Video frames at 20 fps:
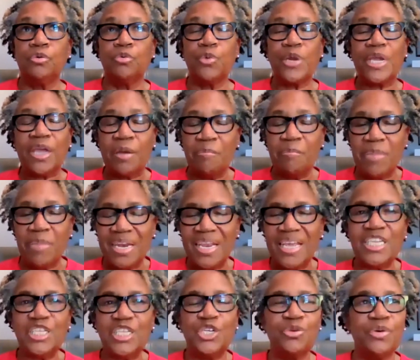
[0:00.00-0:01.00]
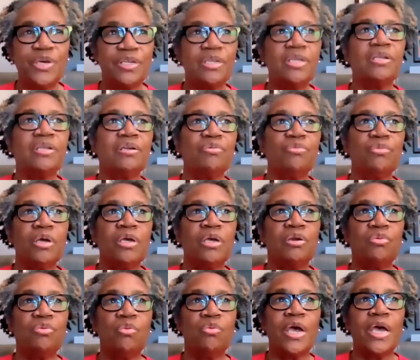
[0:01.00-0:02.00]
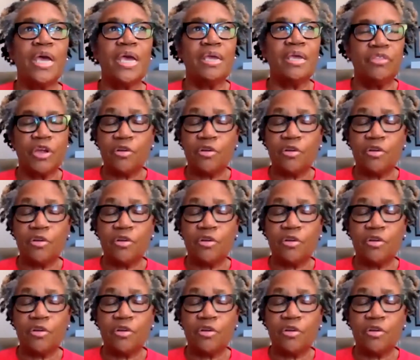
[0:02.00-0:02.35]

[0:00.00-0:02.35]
recommitting to it in a, in a way.